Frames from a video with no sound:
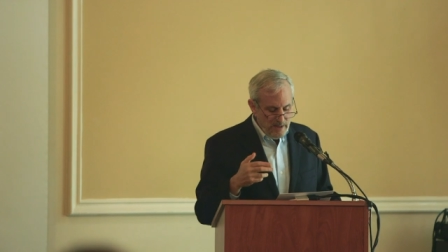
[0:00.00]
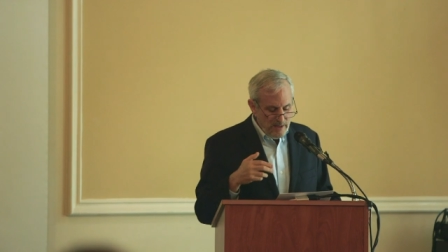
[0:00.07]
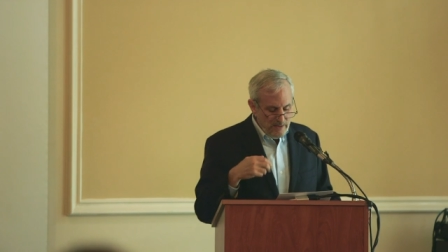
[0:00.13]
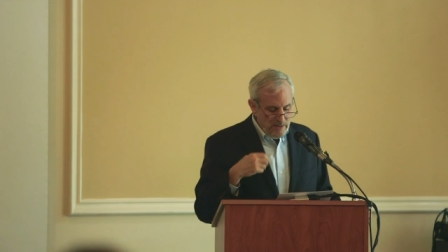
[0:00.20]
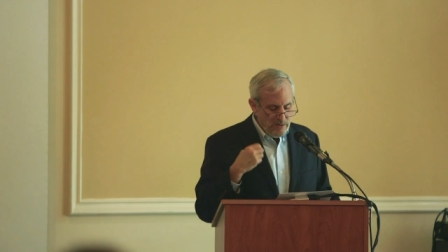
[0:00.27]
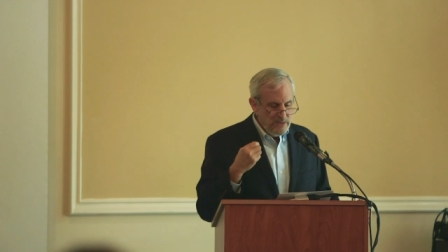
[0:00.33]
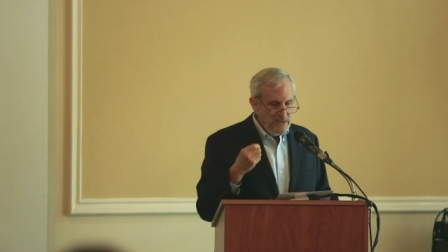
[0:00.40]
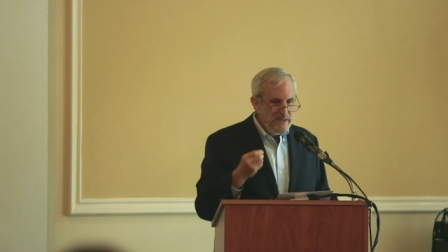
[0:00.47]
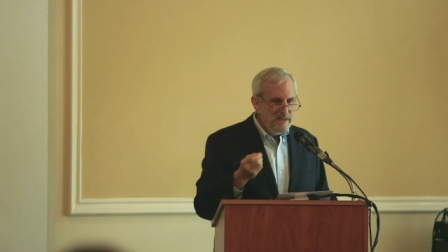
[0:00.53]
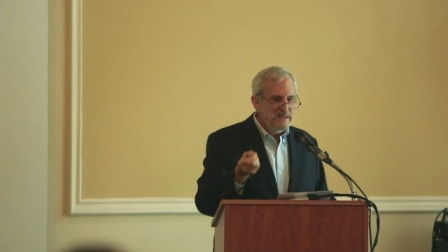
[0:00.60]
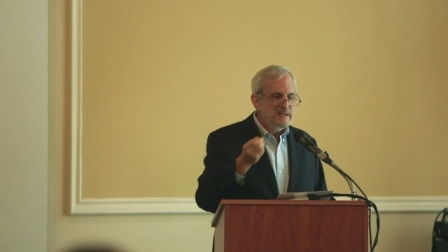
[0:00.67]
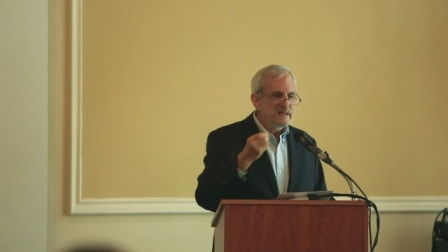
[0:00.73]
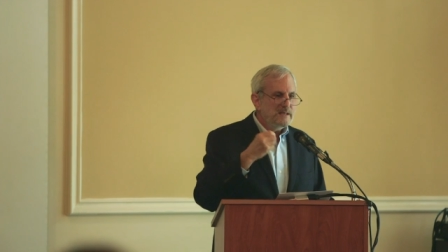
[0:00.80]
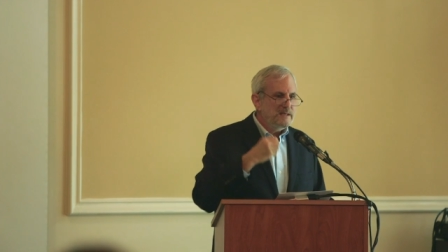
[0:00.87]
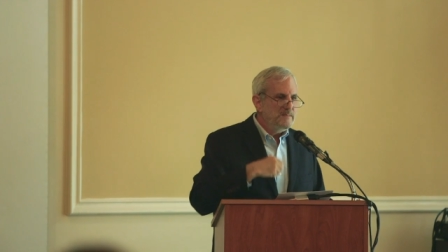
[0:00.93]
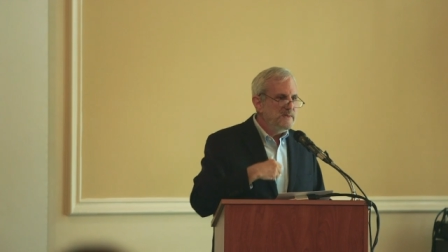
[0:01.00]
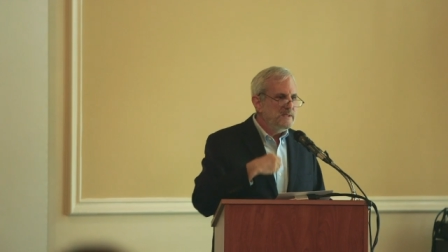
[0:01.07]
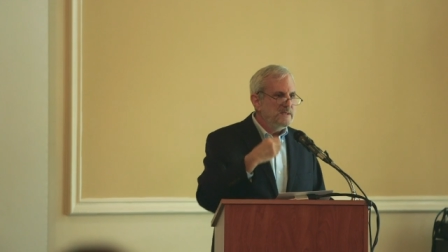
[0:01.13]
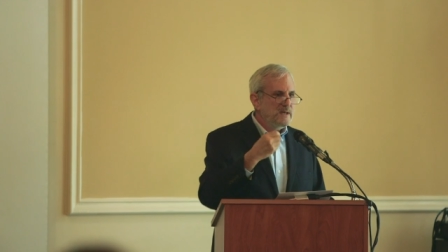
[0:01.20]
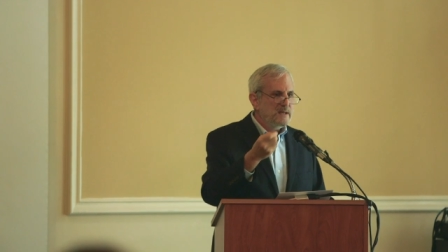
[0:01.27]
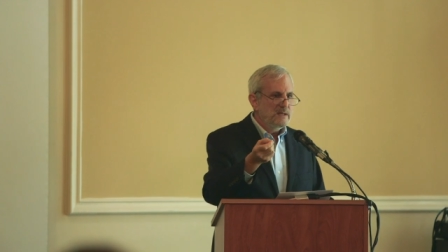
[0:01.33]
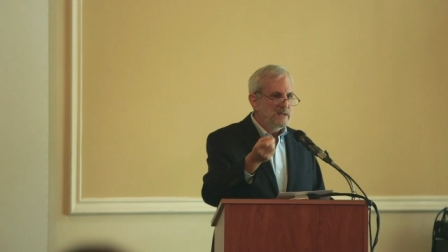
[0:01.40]
there are things that can be
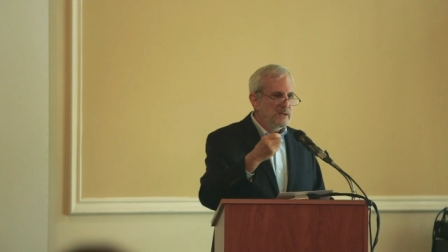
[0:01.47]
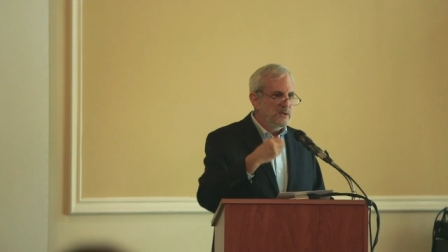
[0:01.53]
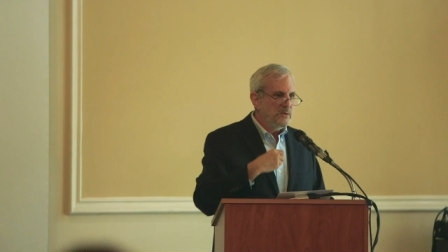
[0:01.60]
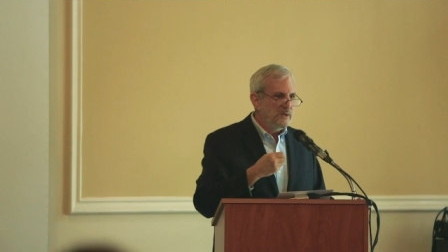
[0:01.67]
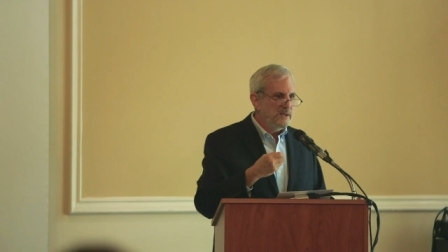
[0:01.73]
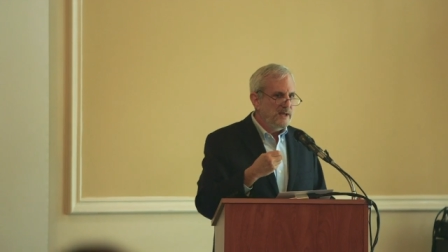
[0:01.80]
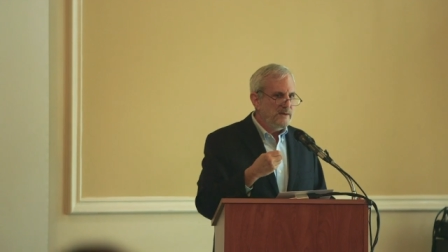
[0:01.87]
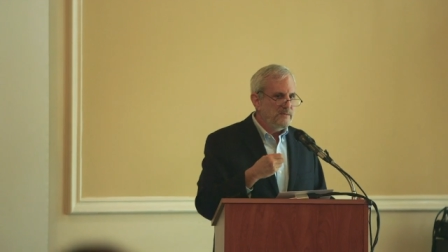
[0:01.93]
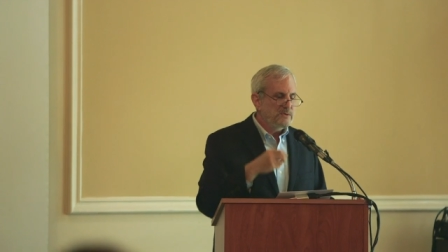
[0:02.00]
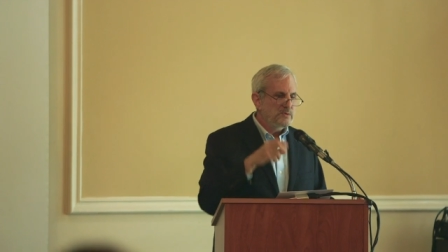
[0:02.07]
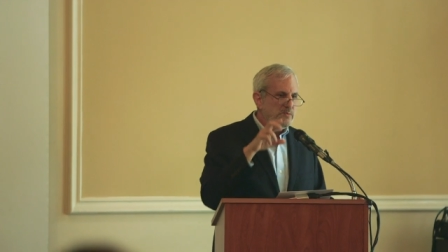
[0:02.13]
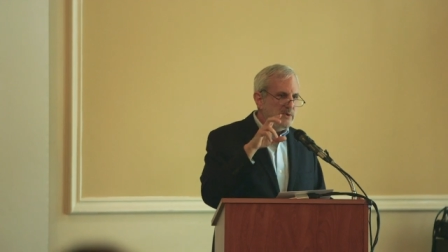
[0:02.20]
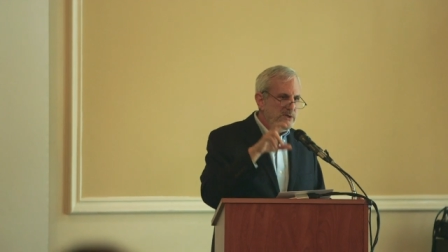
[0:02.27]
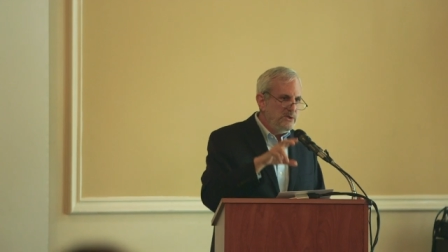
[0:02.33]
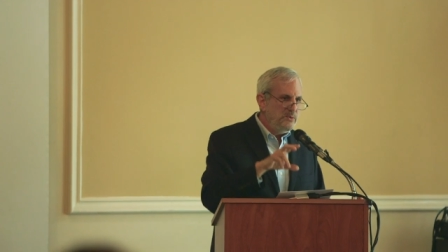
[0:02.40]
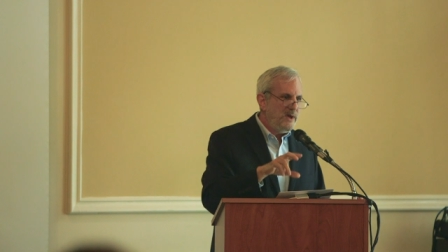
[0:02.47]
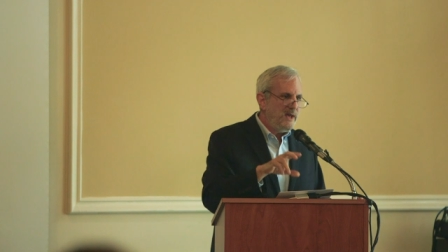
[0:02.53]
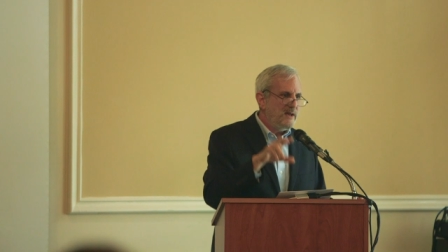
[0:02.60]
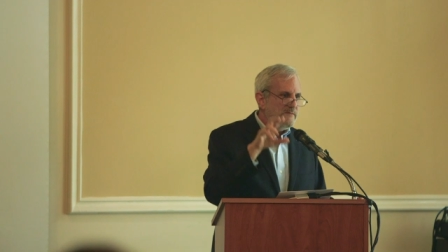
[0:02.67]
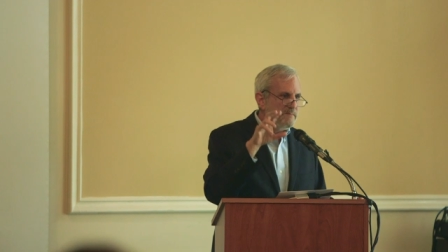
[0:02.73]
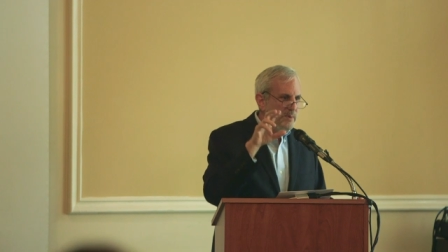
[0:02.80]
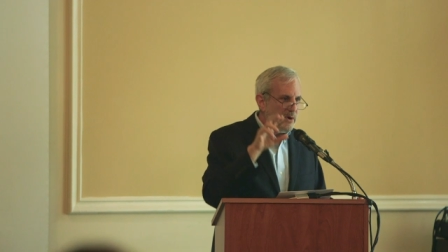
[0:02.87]
done at lower levels where you
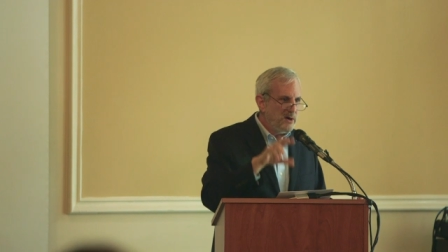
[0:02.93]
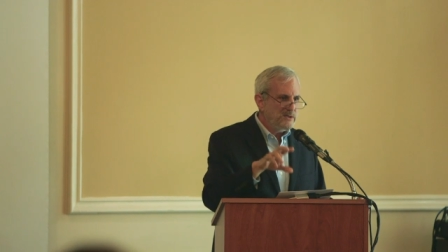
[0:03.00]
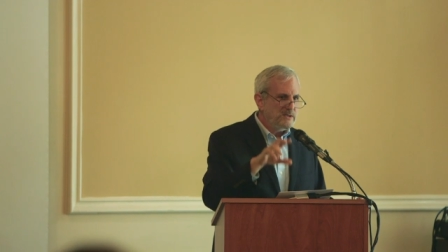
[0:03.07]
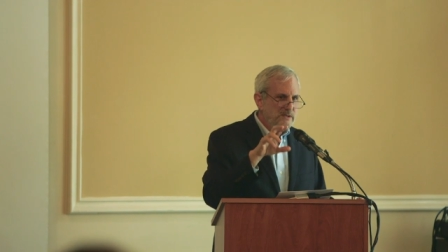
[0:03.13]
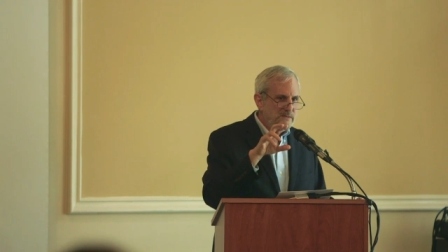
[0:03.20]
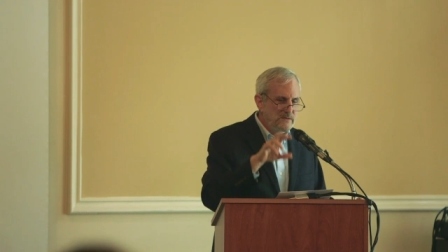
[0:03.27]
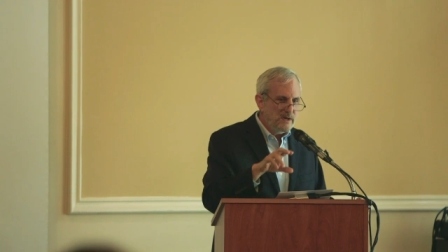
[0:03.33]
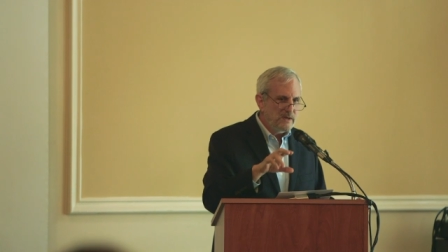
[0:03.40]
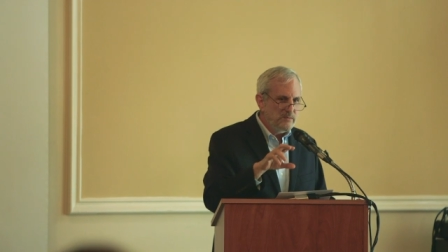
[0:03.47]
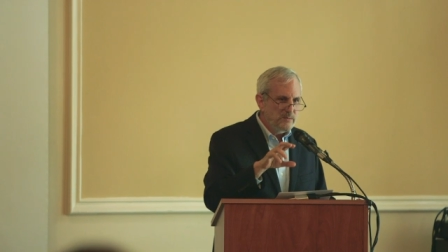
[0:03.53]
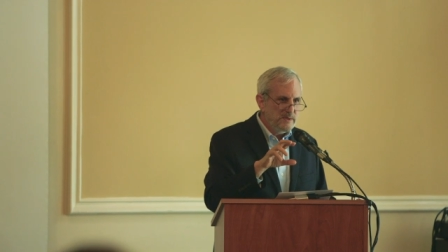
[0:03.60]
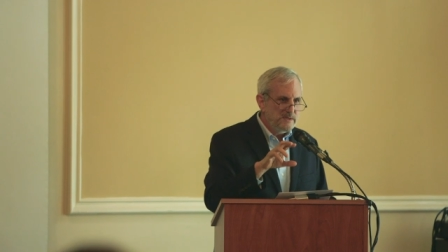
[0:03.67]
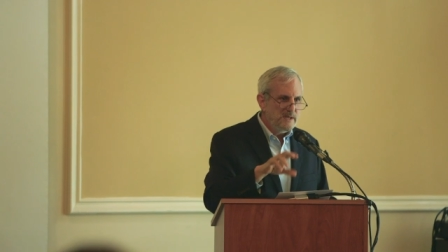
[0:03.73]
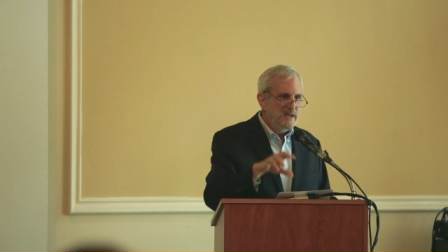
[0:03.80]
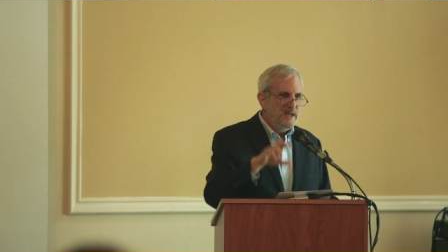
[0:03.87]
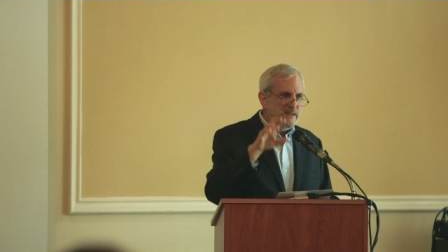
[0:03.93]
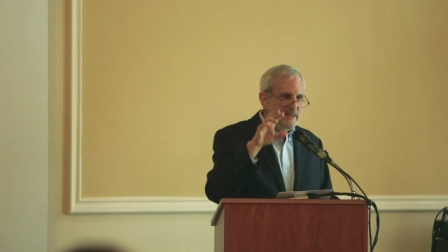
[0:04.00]
have parts of governments